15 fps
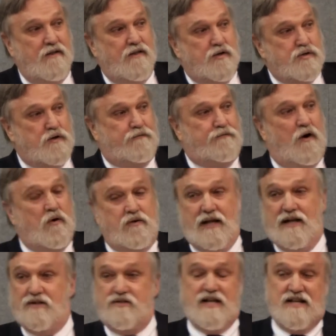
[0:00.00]
Those are folk
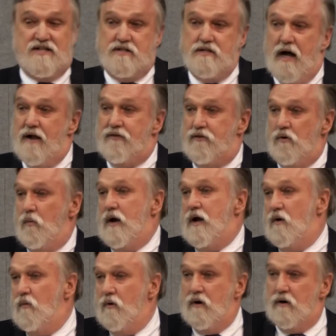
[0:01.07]
tales. That's not the
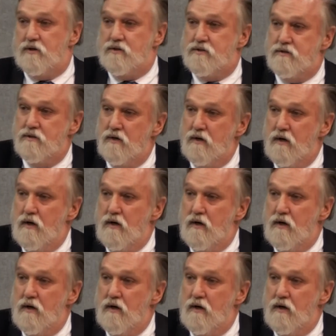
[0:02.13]
way it works.